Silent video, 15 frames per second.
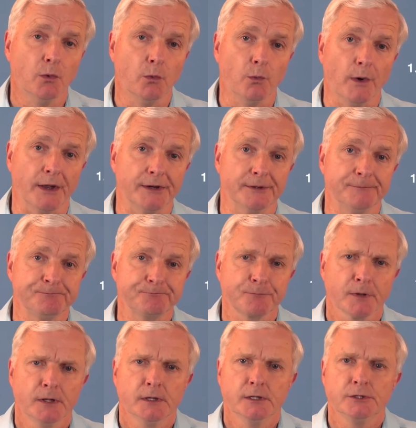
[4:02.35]
One,
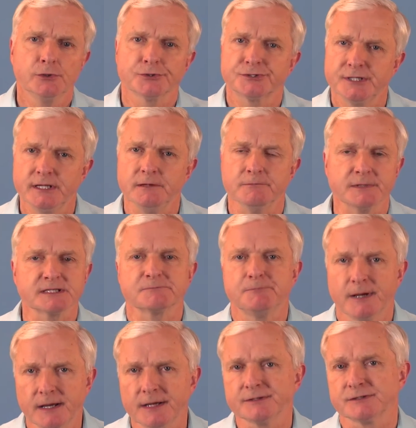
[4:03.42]
your team is
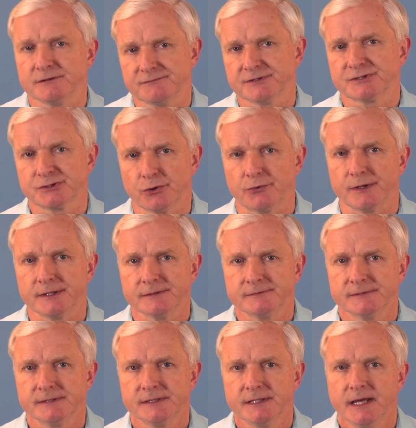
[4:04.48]
part of the story.
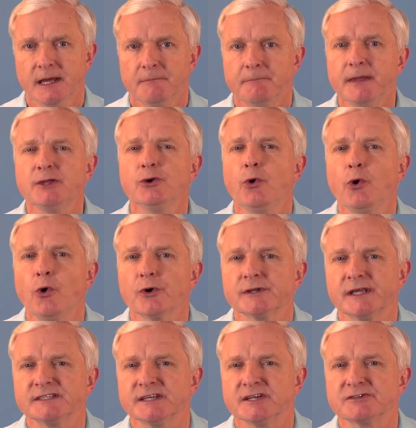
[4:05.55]
Make your
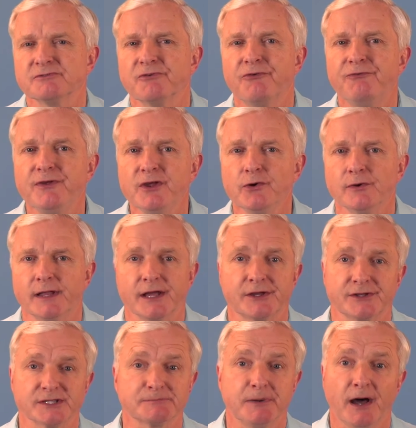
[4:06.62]
organization feel like
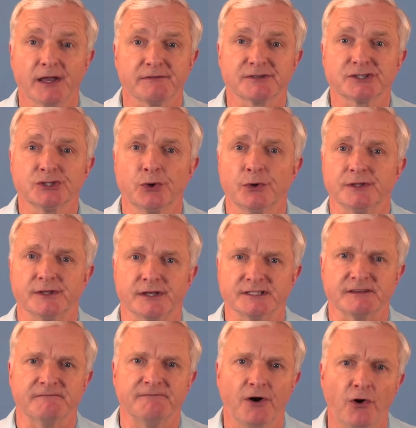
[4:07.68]
it is part of a story that is
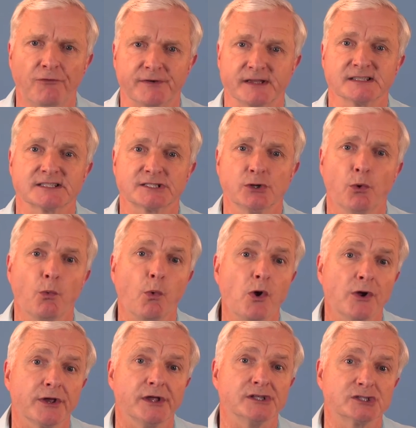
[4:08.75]
evolving and still
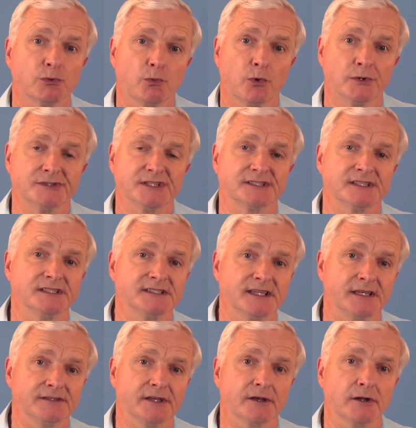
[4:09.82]
working towards its
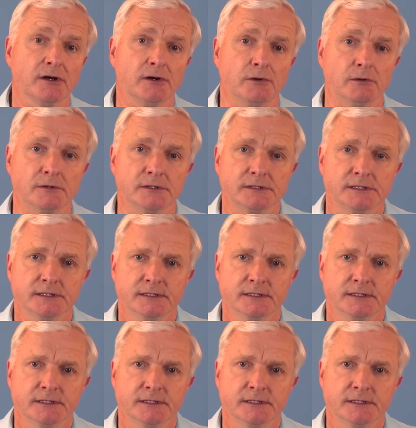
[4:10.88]
intended goal.